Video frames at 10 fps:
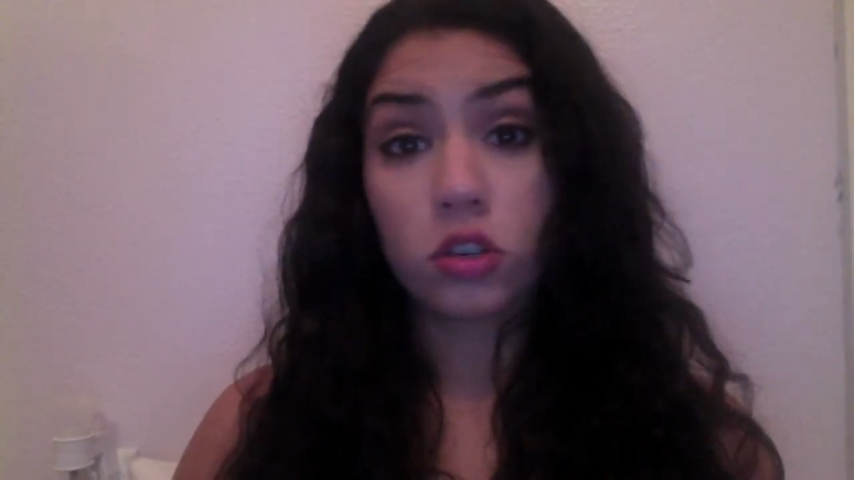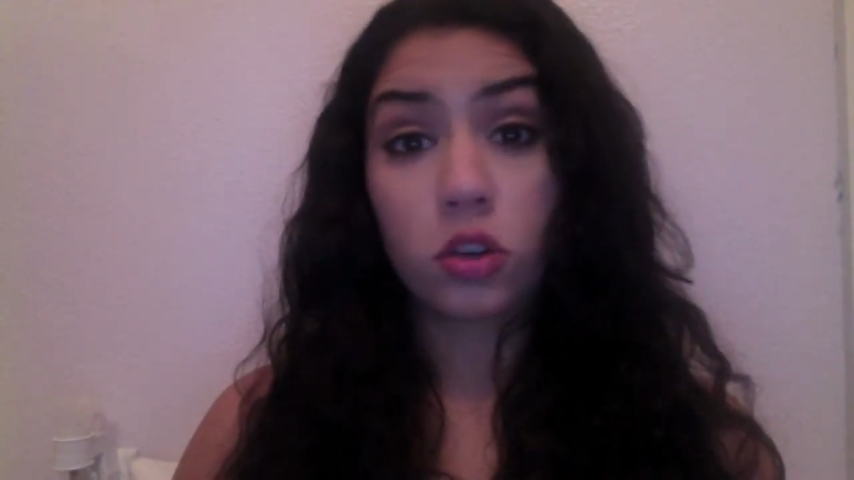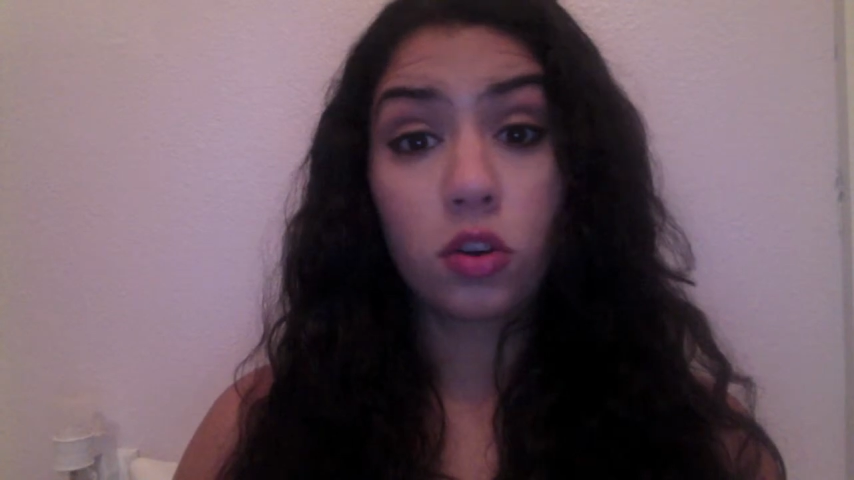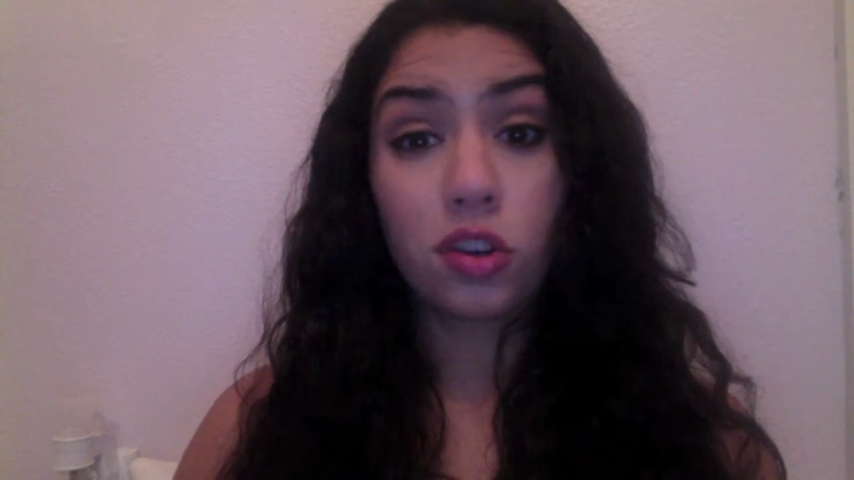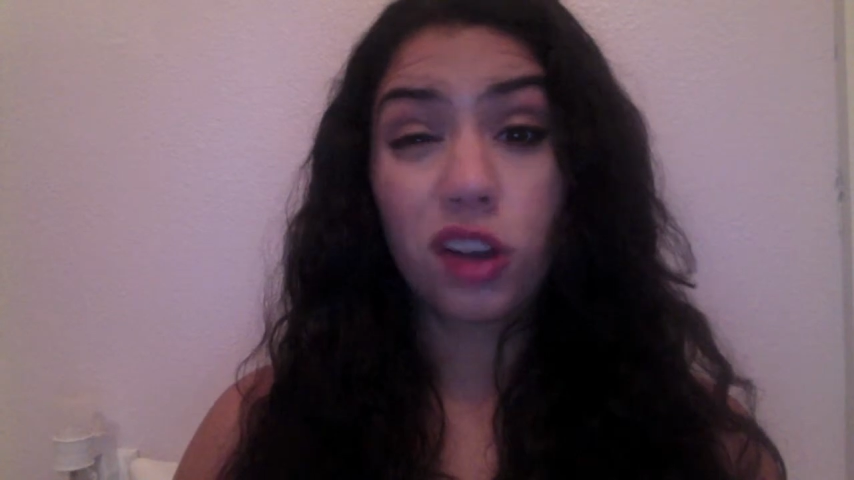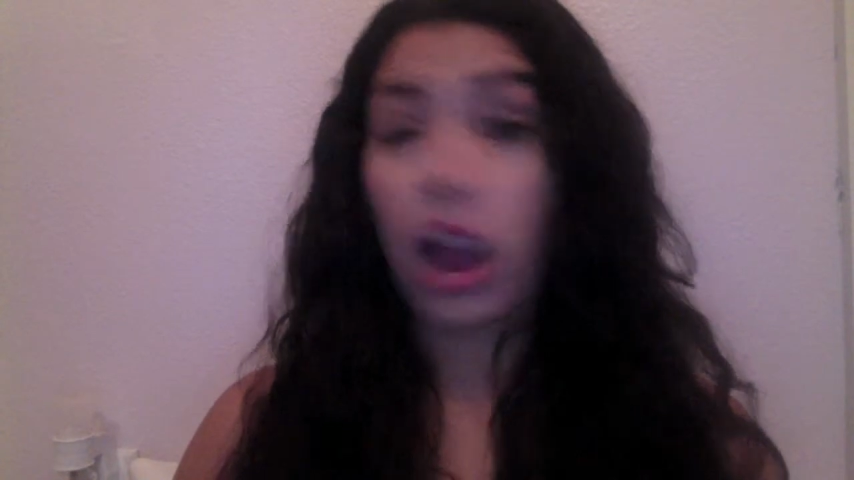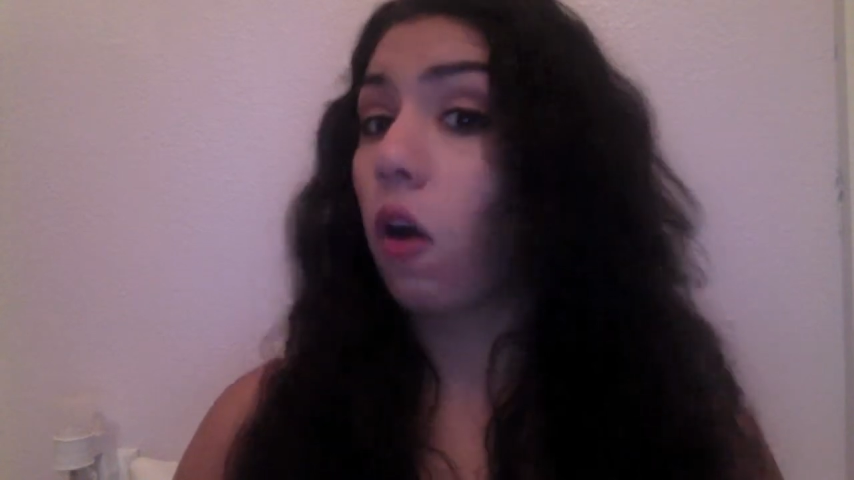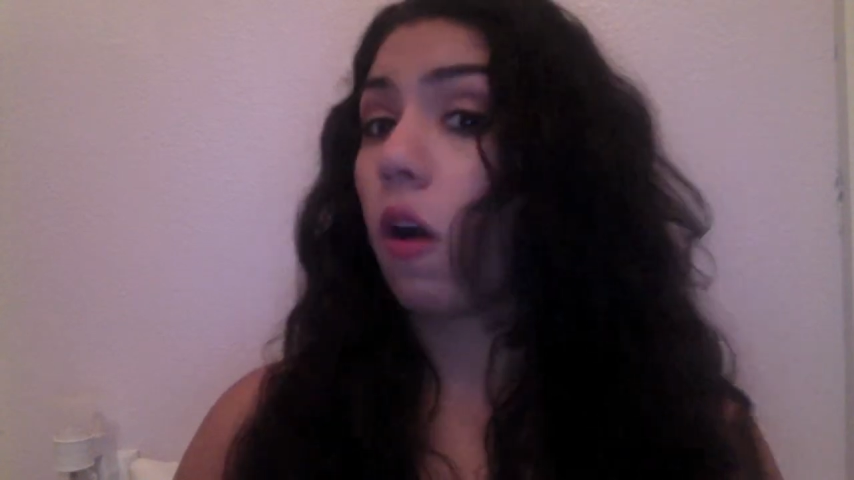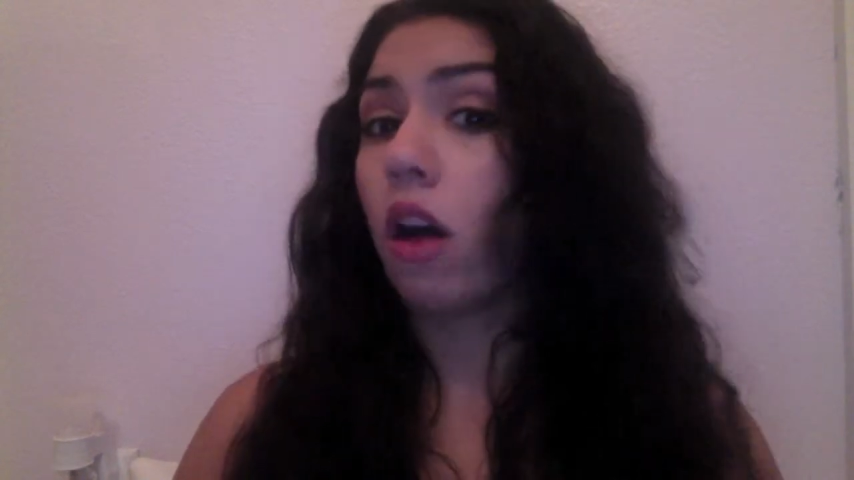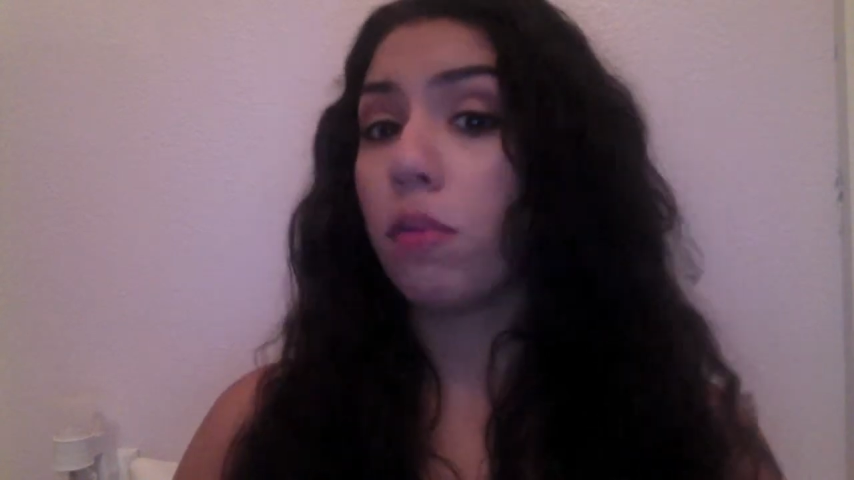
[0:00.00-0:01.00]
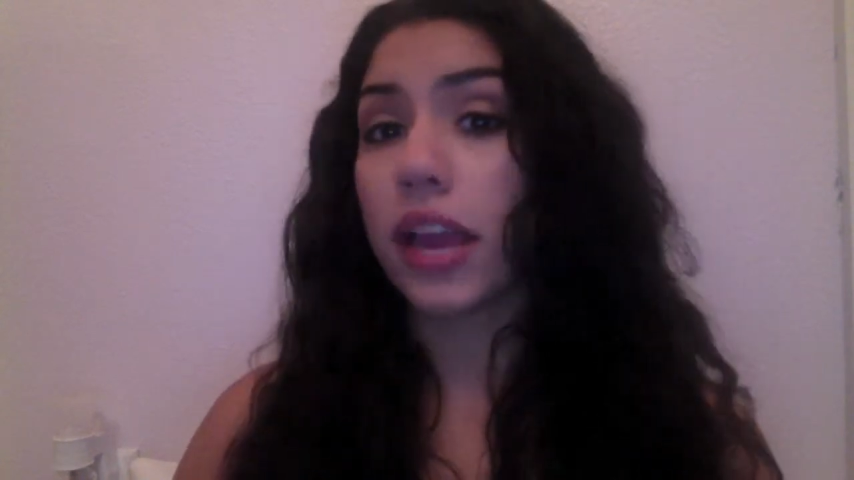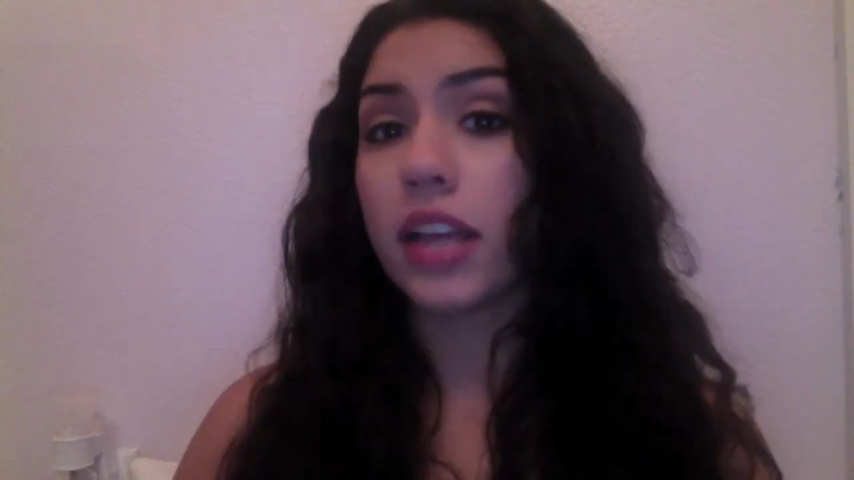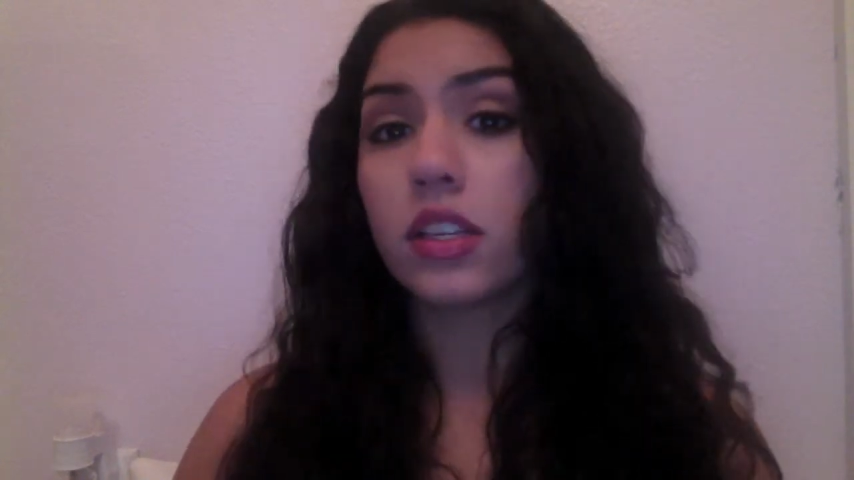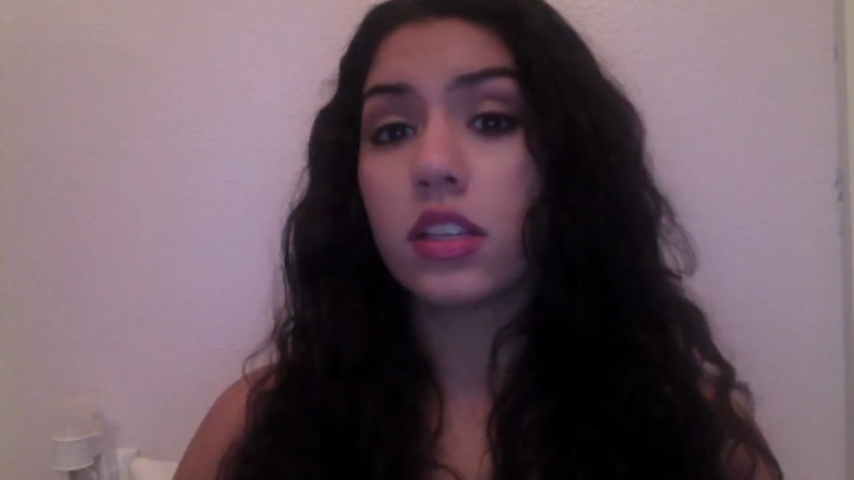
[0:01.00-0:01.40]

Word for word: toners, are alcohol-based.